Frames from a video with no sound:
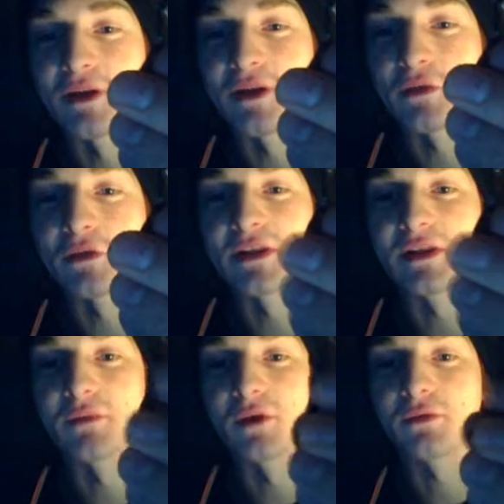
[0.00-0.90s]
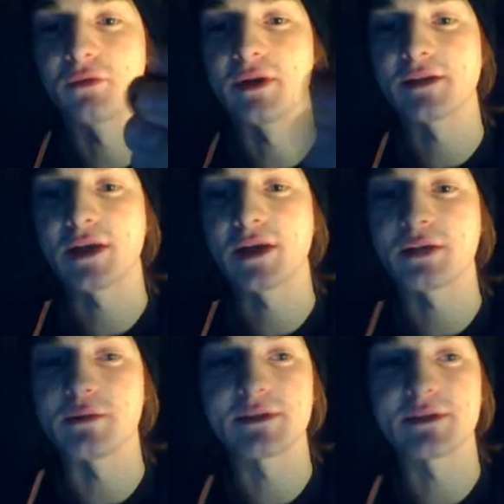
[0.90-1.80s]
Friday the 13th Part 3, and it's
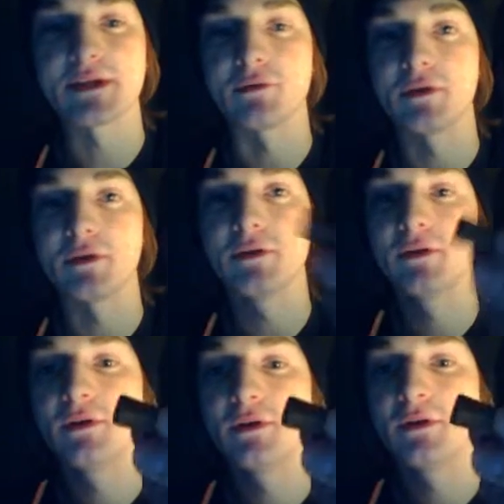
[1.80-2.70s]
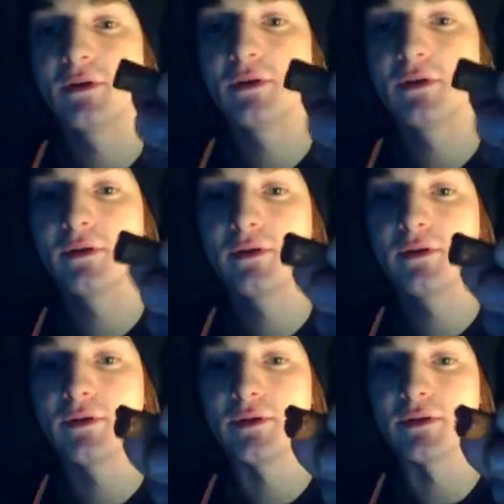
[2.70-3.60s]
actually been severed,
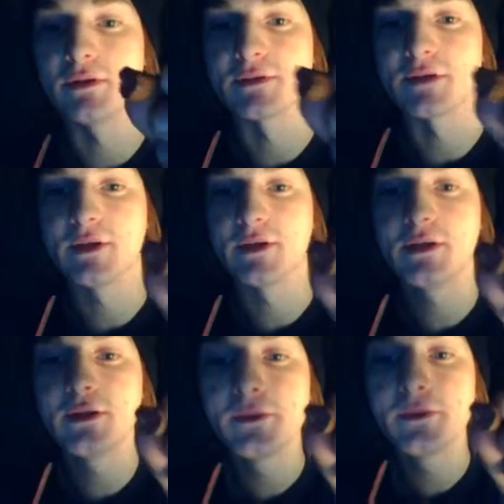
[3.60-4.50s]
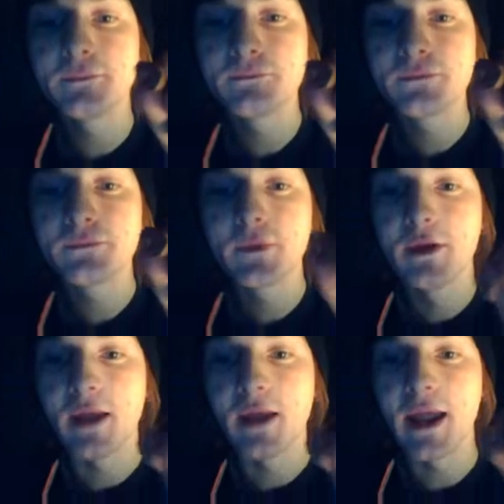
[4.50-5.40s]
as you can see.
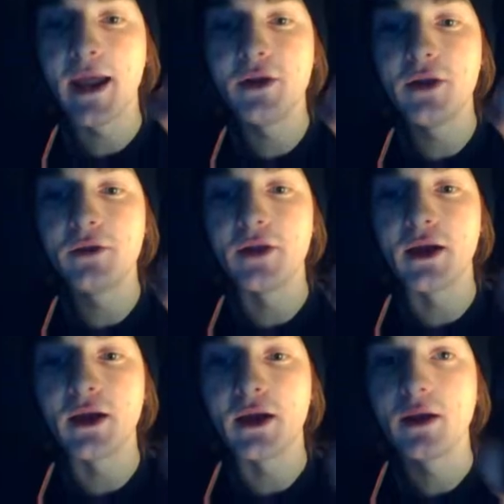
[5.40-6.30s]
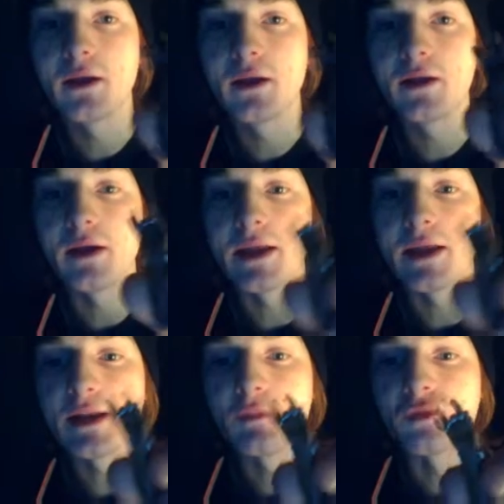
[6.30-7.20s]
And I
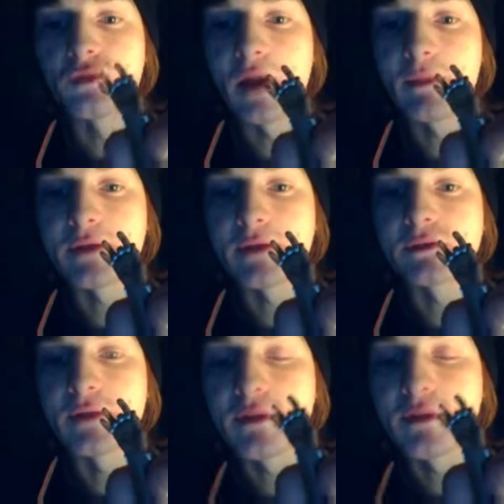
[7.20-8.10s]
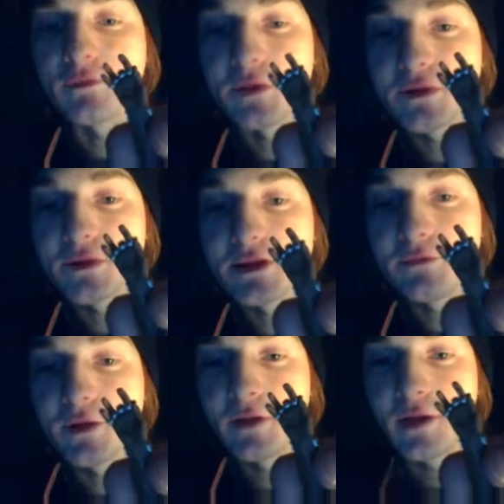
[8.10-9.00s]
ended up dropping it, so one of the fingers there
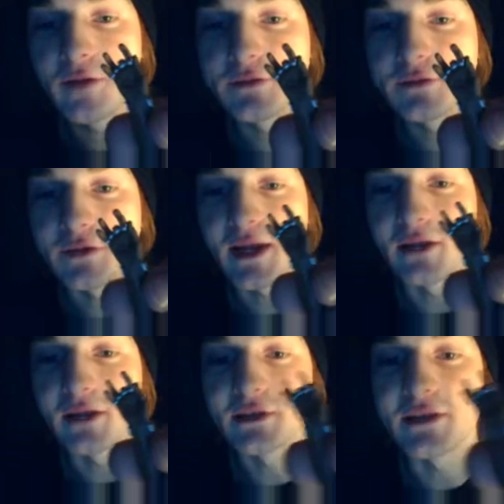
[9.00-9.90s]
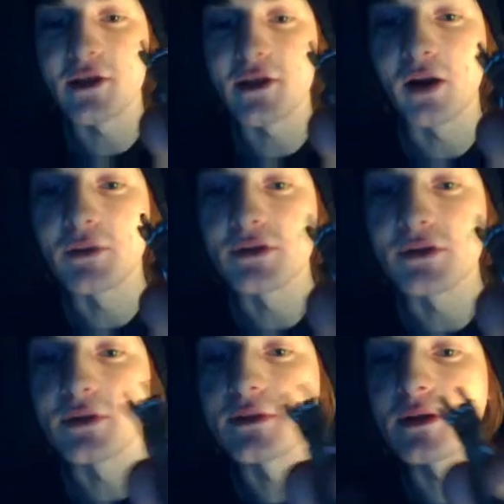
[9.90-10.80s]
fell off, so it kind of looks like the arm is
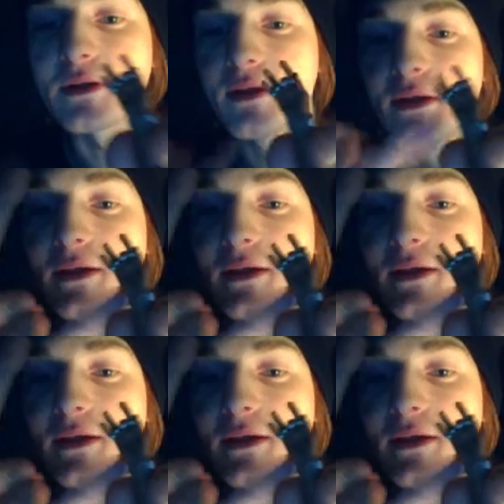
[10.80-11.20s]
doing the